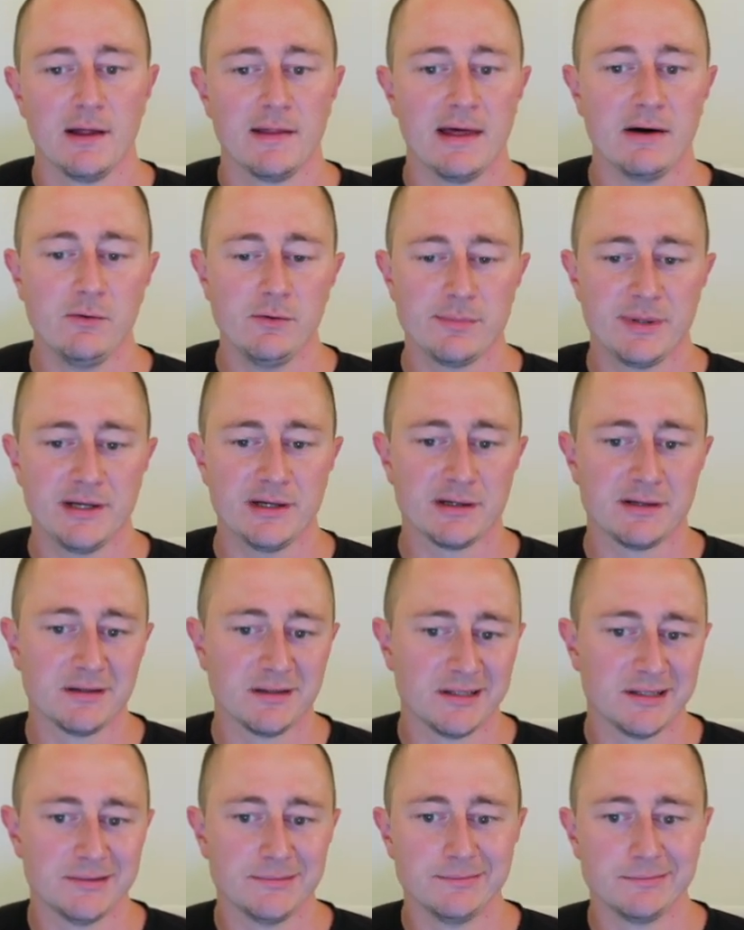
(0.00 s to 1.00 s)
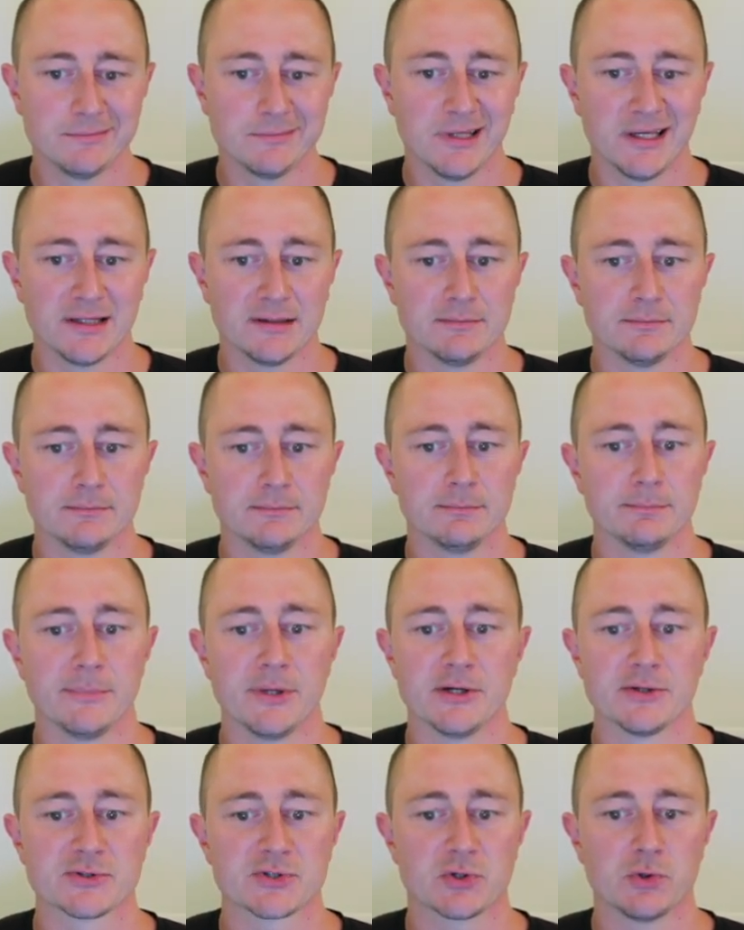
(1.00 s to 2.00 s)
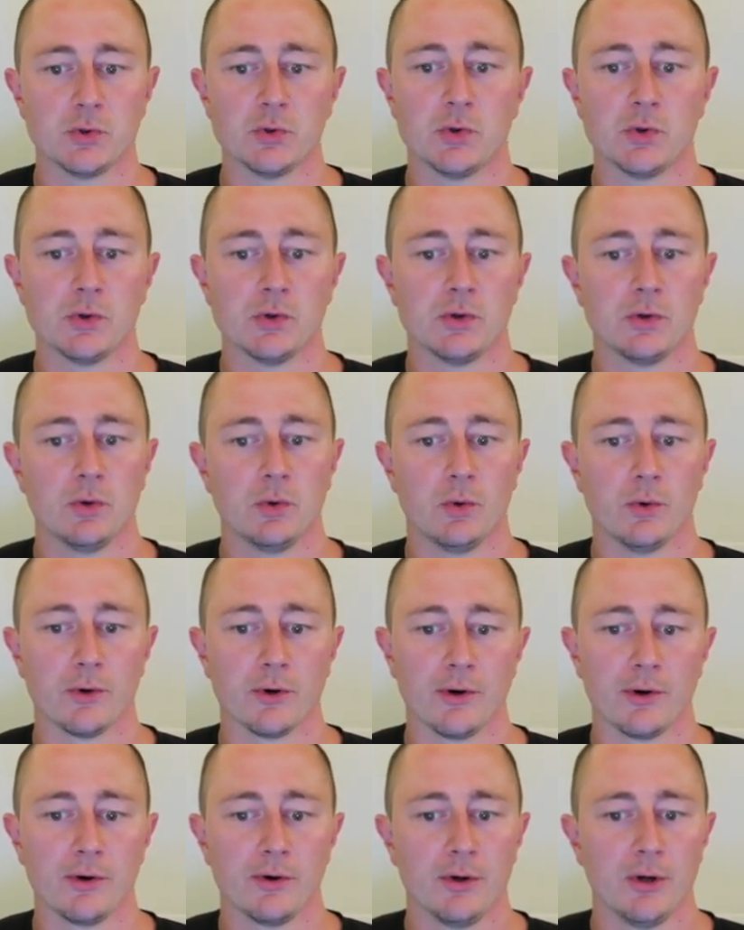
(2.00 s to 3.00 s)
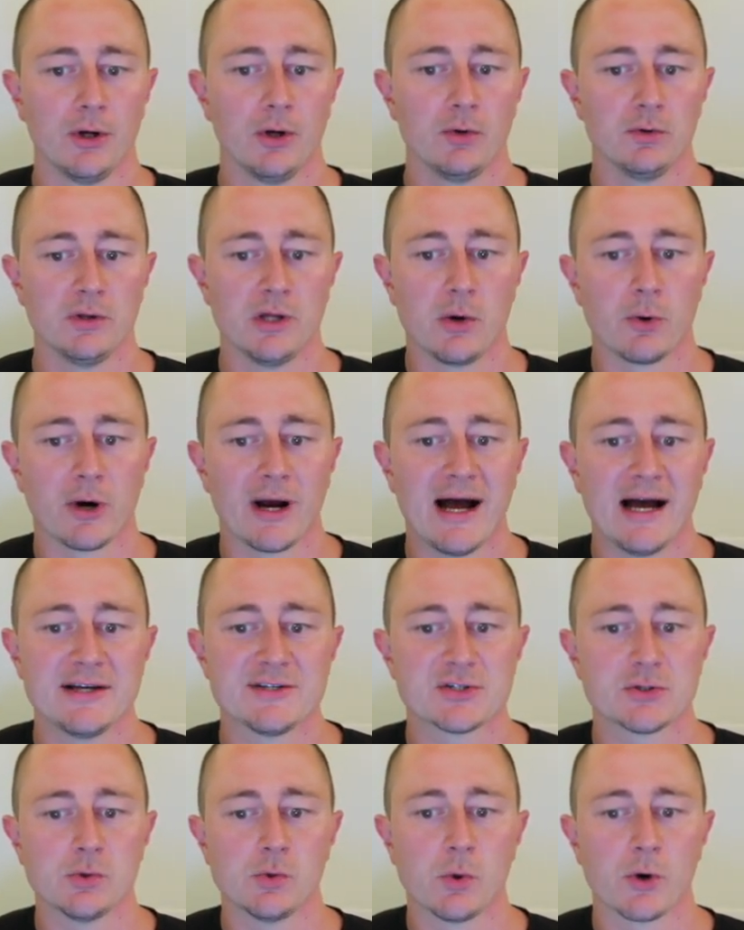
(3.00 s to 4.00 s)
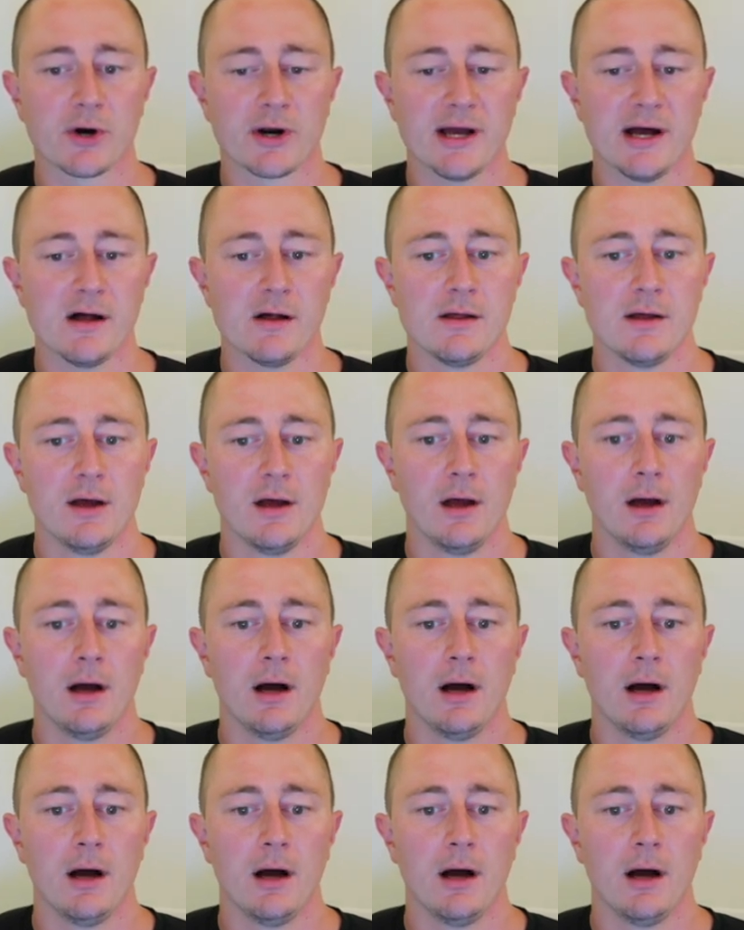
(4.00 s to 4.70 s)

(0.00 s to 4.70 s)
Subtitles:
that would be a good like middle school or lower high school workout.